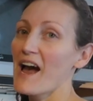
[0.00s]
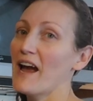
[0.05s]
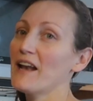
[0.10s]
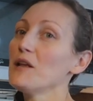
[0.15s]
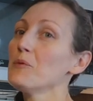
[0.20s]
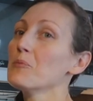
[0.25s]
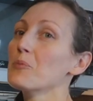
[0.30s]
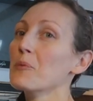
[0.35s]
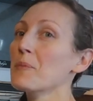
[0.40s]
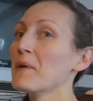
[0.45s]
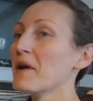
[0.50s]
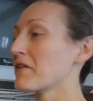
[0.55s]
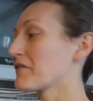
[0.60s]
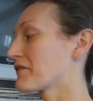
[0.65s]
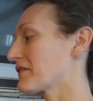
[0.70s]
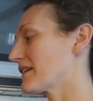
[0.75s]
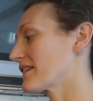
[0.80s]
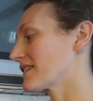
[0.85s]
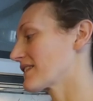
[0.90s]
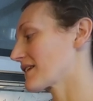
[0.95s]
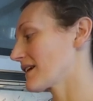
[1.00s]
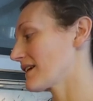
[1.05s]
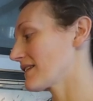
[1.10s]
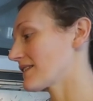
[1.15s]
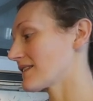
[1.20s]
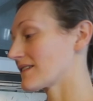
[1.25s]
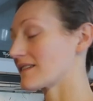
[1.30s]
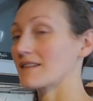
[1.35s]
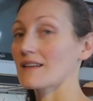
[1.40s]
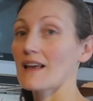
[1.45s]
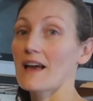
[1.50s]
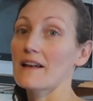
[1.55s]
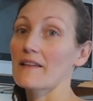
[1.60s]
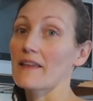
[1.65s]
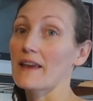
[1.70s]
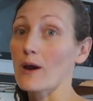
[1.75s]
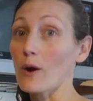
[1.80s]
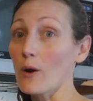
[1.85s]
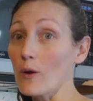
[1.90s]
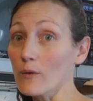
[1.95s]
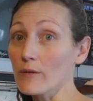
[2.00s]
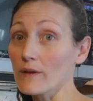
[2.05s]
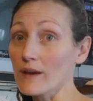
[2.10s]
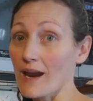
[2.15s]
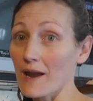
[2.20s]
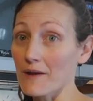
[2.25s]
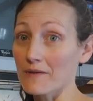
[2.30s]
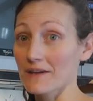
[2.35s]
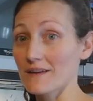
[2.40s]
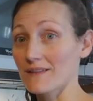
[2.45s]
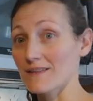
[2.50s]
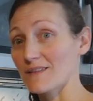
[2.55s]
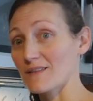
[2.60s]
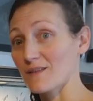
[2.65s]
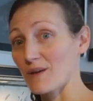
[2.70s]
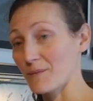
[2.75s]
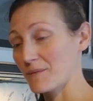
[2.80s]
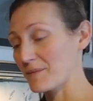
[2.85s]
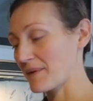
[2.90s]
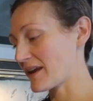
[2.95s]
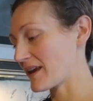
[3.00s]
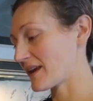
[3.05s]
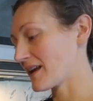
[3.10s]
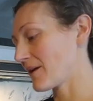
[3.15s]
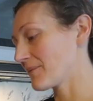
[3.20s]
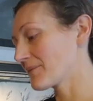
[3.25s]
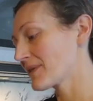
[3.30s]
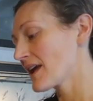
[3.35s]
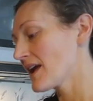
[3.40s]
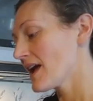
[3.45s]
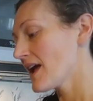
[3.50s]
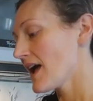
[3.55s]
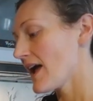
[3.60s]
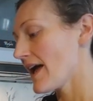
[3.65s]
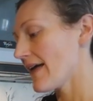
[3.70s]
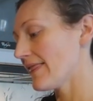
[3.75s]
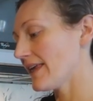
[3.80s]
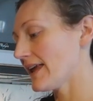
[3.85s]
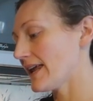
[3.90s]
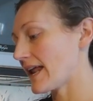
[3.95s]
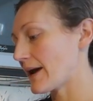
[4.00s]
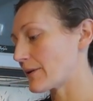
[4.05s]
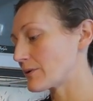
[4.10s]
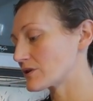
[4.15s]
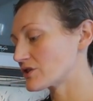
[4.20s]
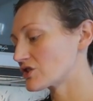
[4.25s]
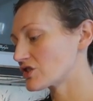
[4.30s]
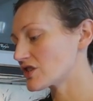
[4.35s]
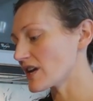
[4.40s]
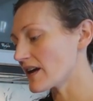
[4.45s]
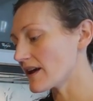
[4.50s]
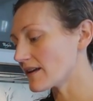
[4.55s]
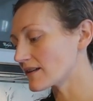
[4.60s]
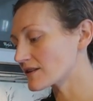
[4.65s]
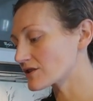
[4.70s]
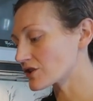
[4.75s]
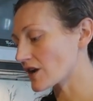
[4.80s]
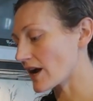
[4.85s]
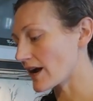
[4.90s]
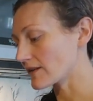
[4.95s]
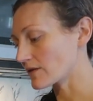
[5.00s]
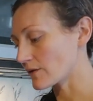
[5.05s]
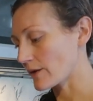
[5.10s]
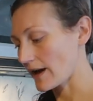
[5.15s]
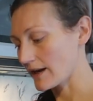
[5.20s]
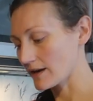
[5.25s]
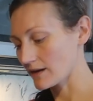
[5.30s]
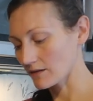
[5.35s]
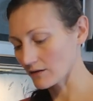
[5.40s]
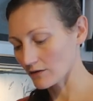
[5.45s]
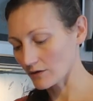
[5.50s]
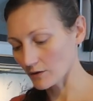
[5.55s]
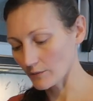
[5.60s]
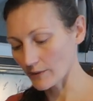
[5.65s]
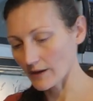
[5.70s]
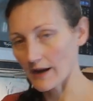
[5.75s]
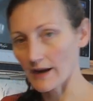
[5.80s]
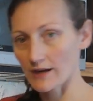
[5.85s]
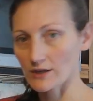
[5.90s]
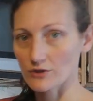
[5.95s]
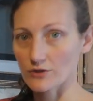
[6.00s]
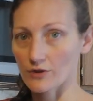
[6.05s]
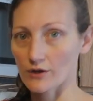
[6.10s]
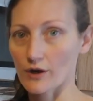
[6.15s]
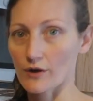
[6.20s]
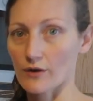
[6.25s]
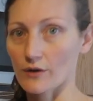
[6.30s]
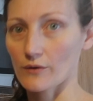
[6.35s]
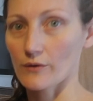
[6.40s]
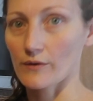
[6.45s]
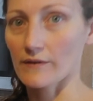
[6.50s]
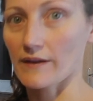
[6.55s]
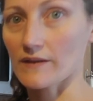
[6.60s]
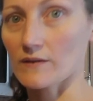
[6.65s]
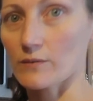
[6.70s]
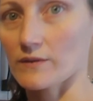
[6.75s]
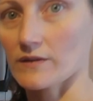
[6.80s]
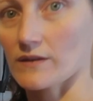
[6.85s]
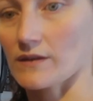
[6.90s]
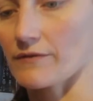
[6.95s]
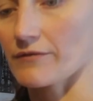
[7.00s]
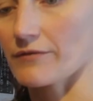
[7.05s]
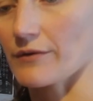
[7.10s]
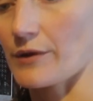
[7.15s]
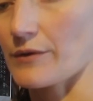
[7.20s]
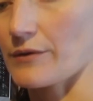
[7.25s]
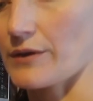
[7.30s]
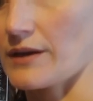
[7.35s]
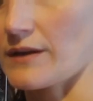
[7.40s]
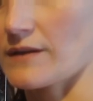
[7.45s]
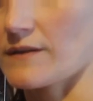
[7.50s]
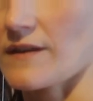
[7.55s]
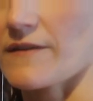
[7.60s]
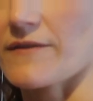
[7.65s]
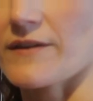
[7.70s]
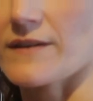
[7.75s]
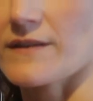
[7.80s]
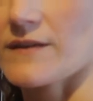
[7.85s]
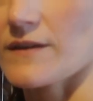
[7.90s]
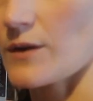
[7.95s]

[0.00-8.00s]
I didn't prepare for this because this is kind of like, oh, the cow needs this, so I'm gonna make it now. And then I was just shy, so I added a little bit extra coconut oil. That's what the floating stuff is.